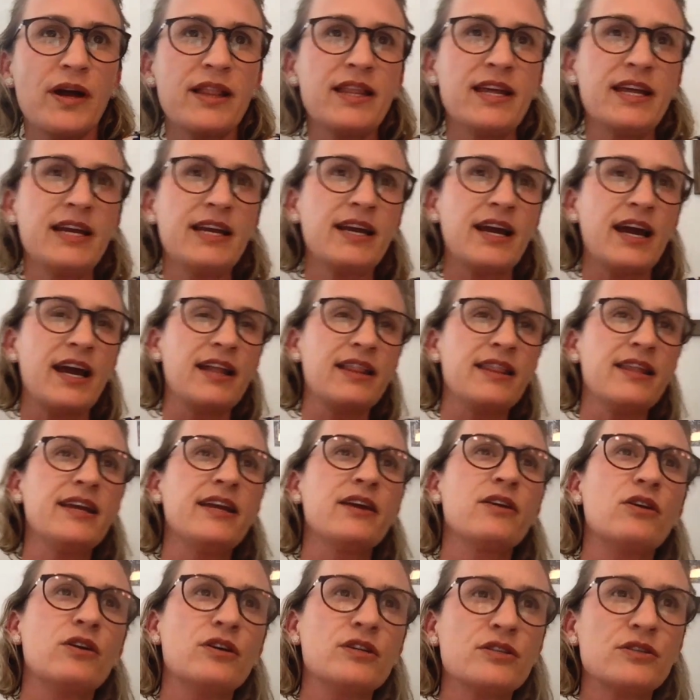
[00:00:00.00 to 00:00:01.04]
I think
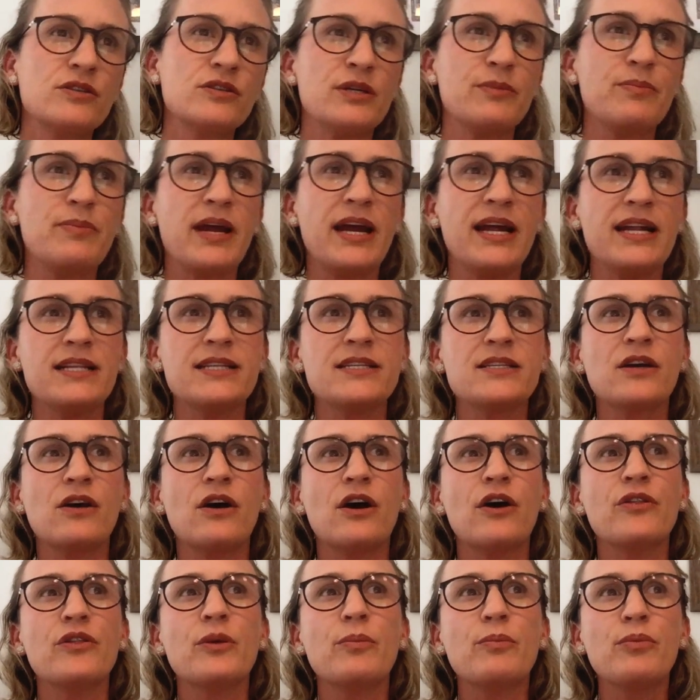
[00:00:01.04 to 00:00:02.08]
it also depends
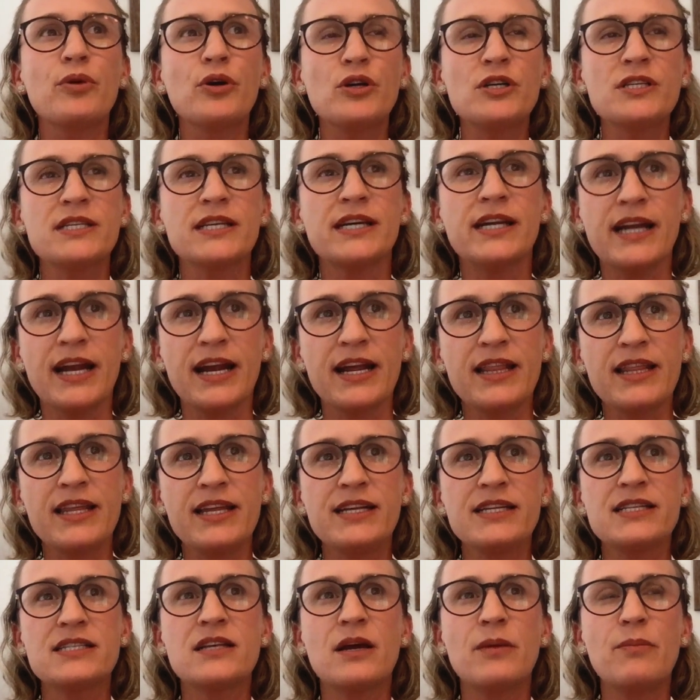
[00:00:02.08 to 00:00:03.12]
on the person. I
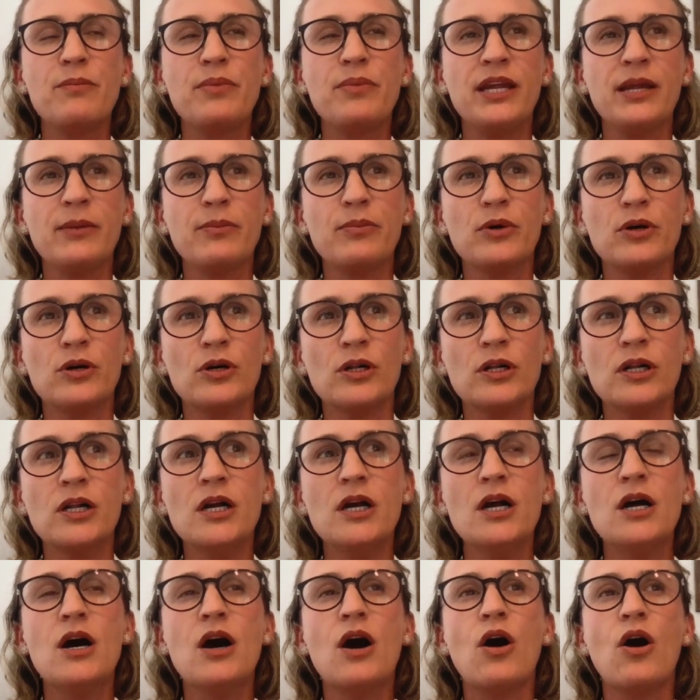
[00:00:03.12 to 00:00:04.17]
think some people
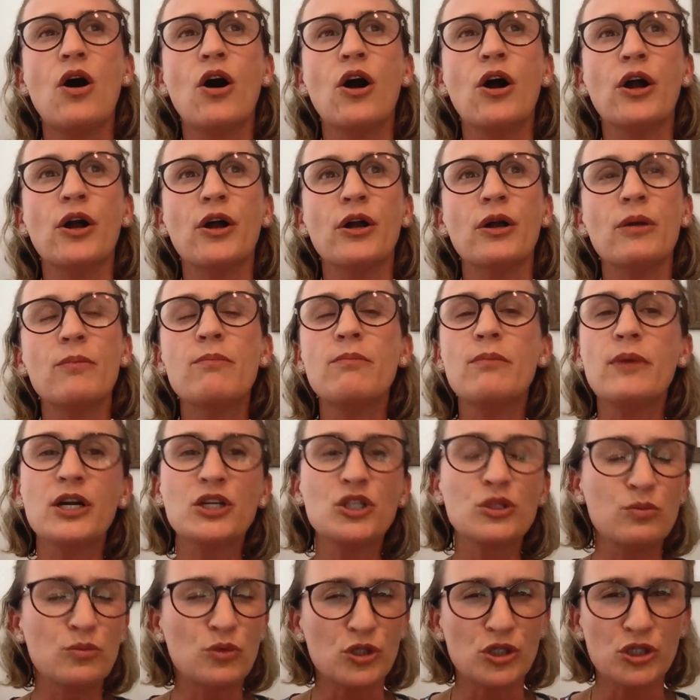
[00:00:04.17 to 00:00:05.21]
are
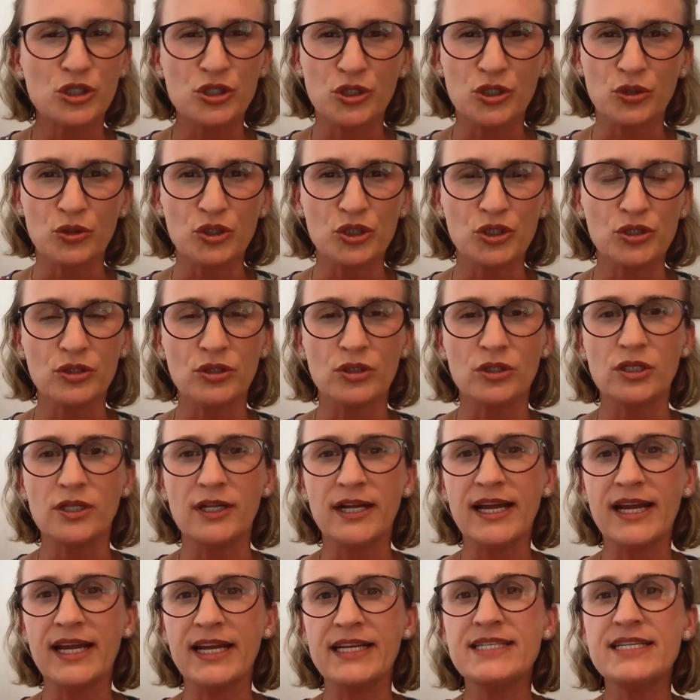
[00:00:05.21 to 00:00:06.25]
much more social
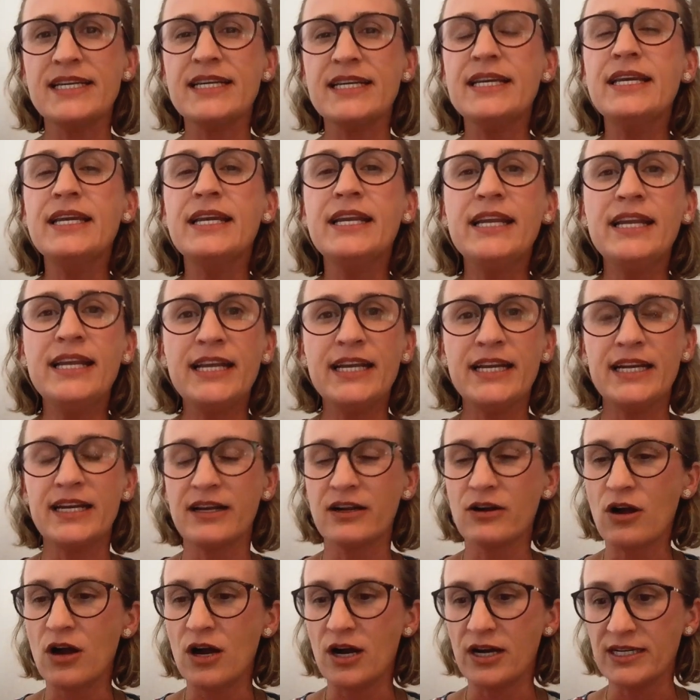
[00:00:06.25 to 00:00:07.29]
and
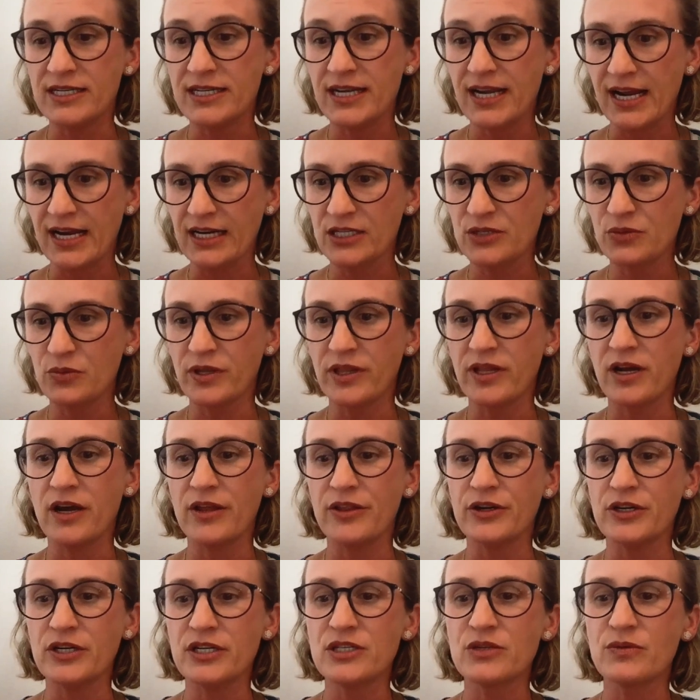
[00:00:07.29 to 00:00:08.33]
need contact with
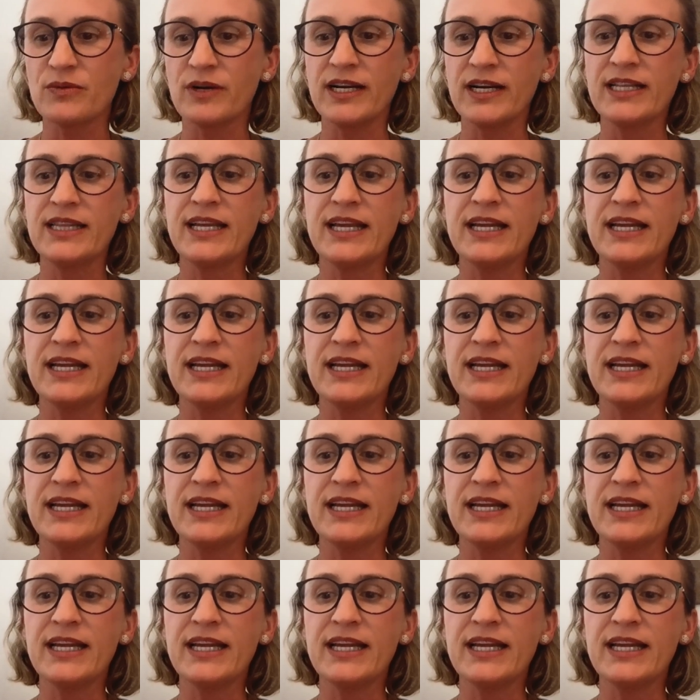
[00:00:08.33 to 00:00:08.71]
others, right?